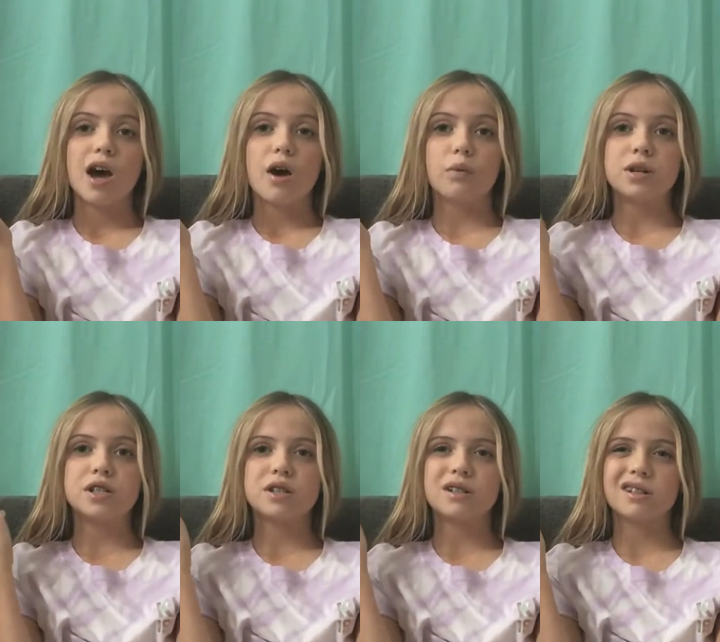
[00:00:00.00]

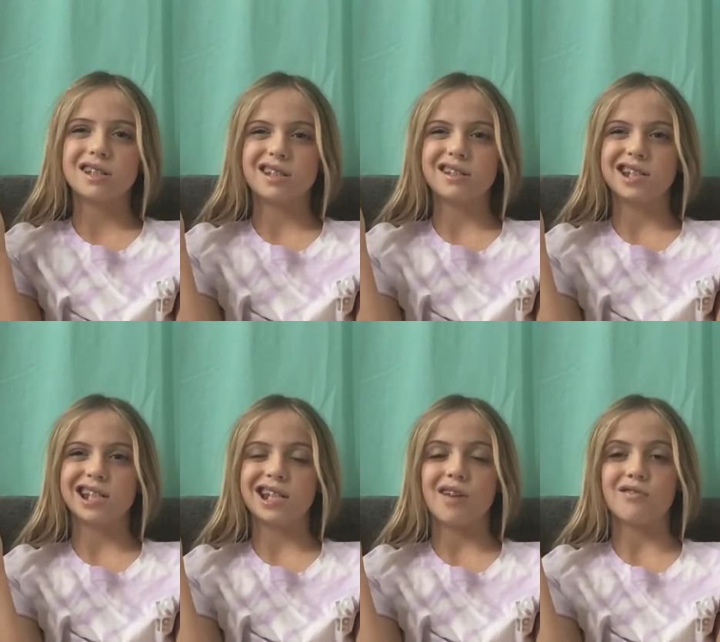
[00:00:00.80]
which, since
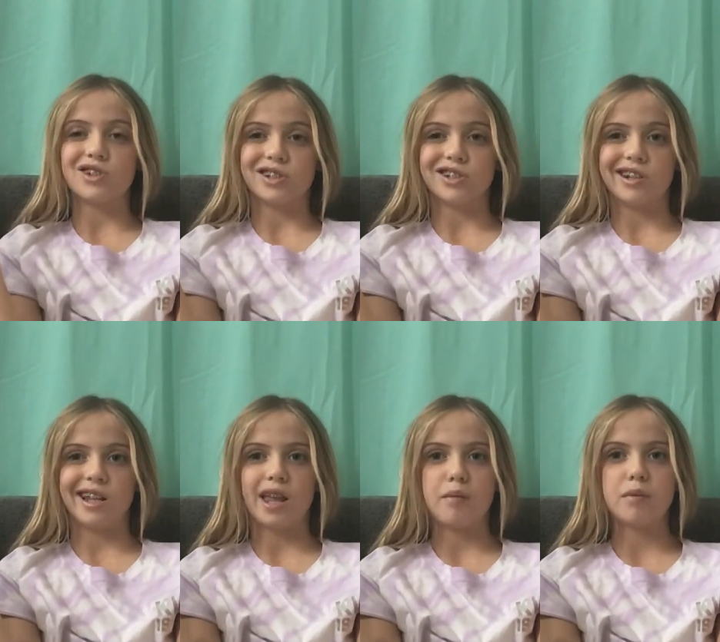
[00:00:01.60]
instead of
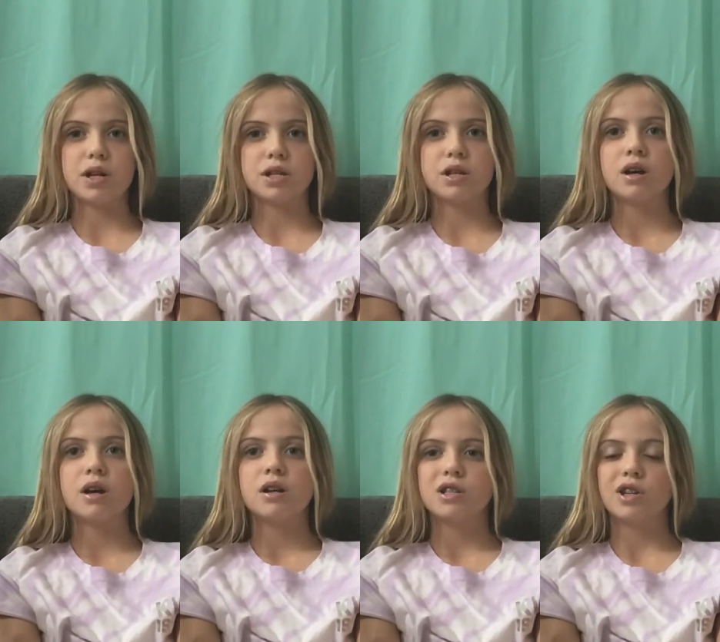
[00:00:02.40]
trick-or-treating that much,
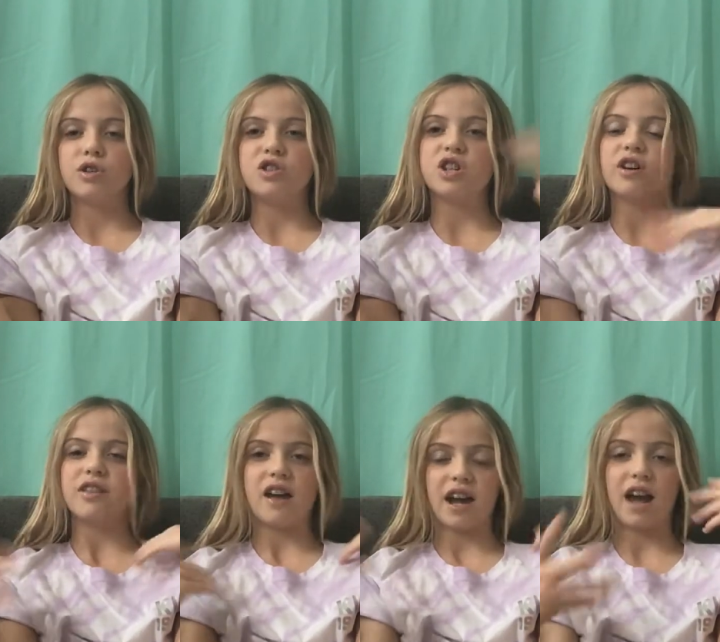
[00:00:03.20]
so you still get
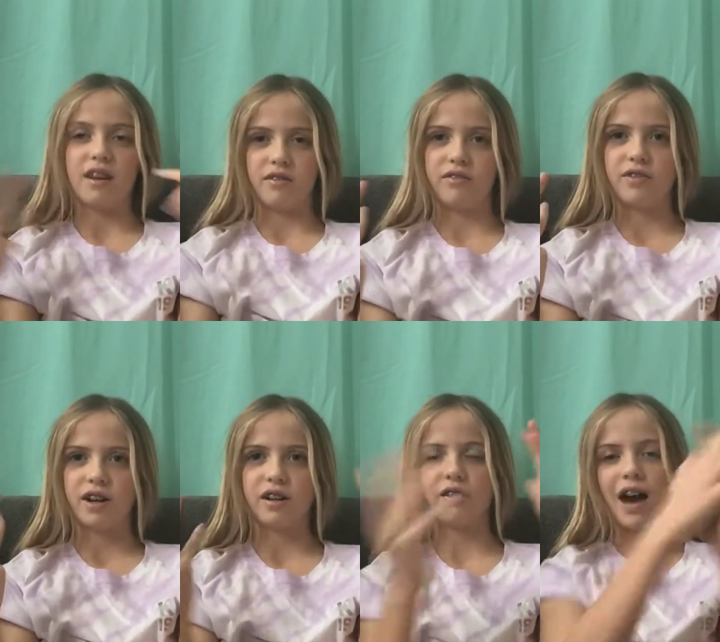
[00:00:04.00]
that kind of
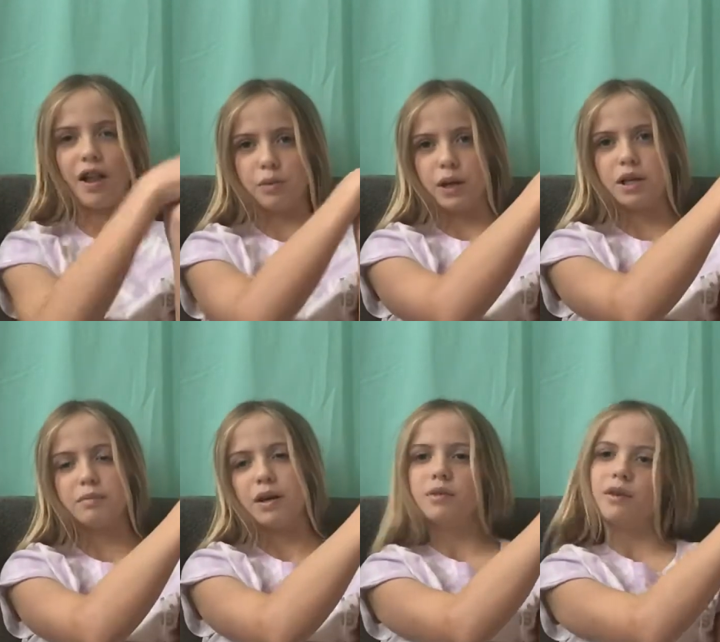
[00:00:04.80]
feel of Halloween,
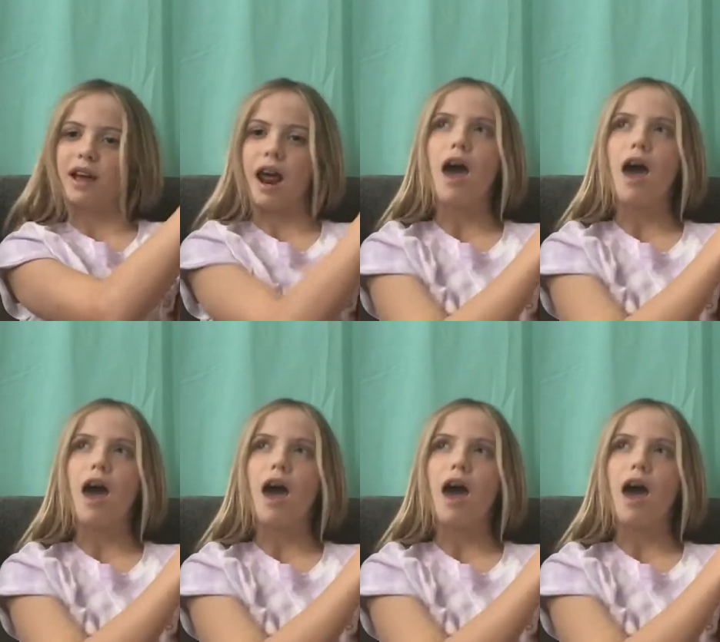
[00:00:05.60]
but you won't get it.